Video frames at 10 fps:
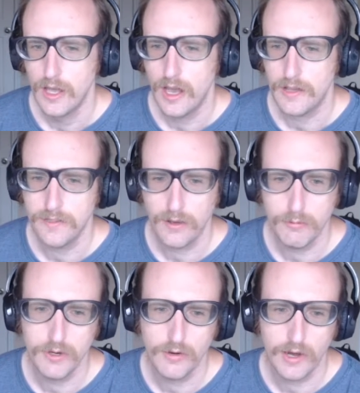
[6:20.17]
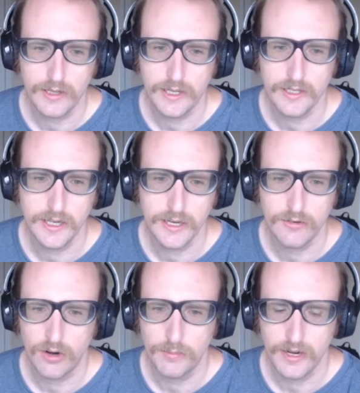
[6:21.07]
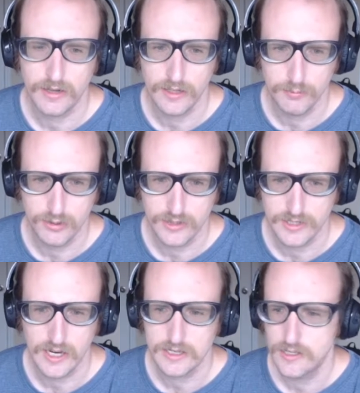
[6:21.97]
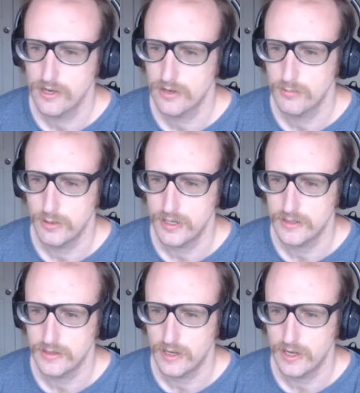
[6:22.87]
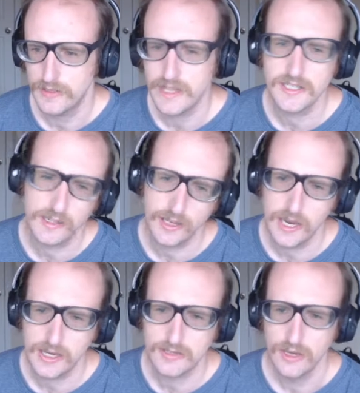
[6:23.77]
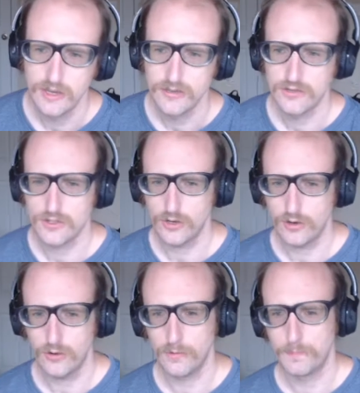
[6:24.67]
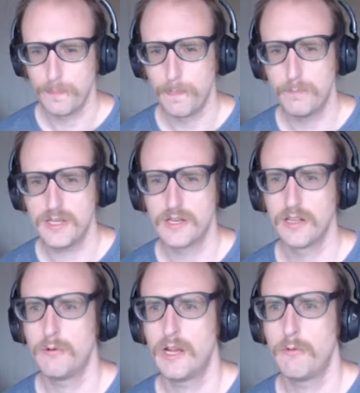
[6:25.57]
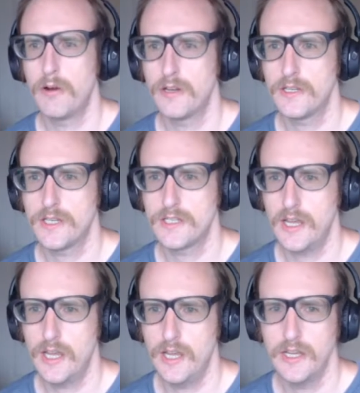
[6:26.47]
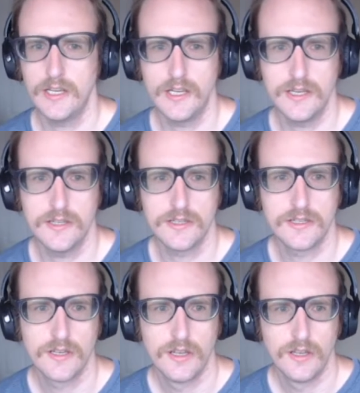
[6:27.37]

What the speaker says: I thought when you highlighted it, it automatically put the text here, but that's not the case. So basically what I wanted to say is,